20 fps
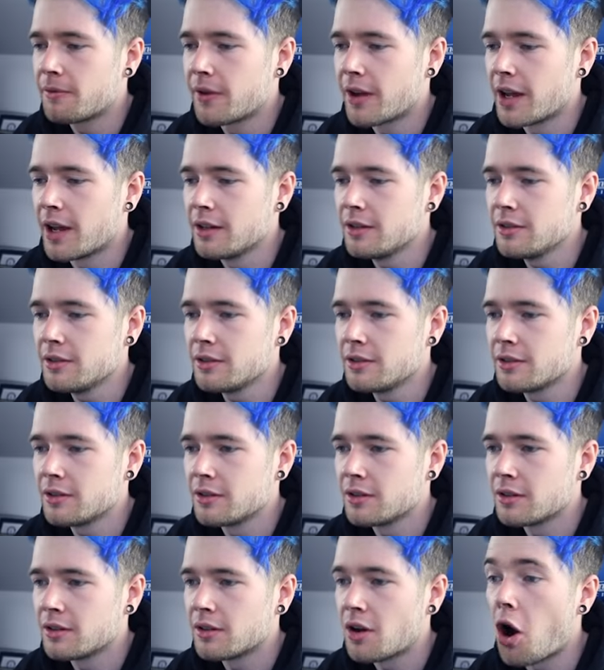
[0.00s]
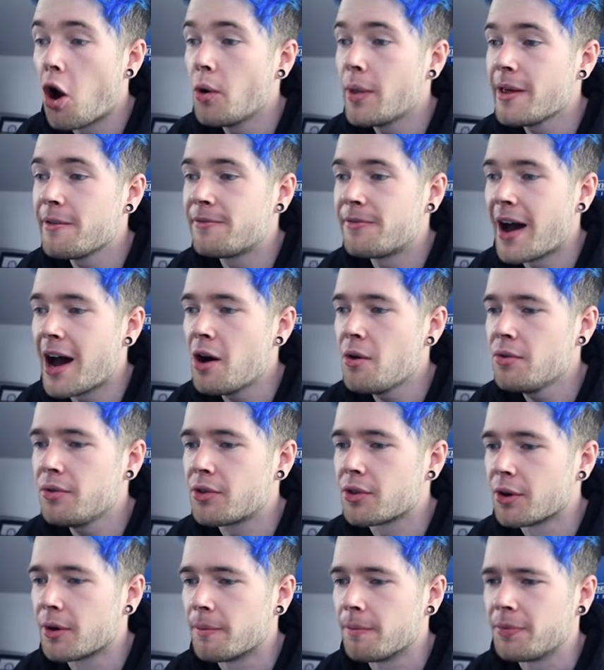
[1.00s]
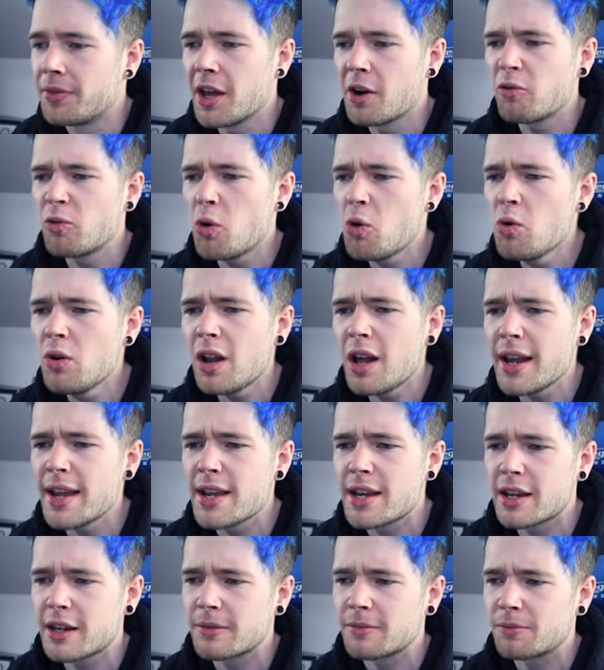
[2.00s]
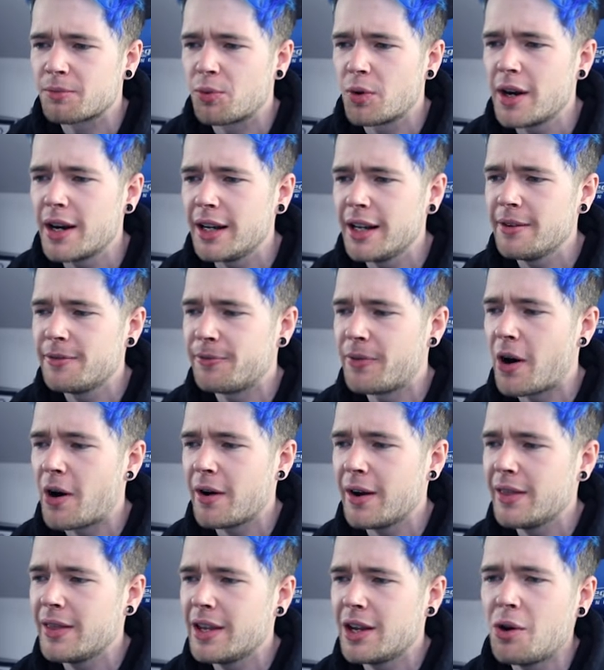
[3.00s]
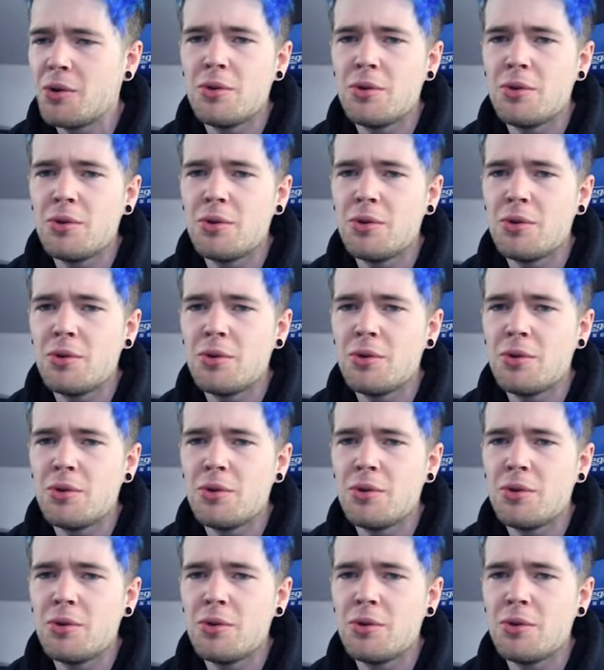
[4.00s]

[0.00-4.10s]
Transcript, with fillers: for hints. Oh, they found them. They're all like really far in the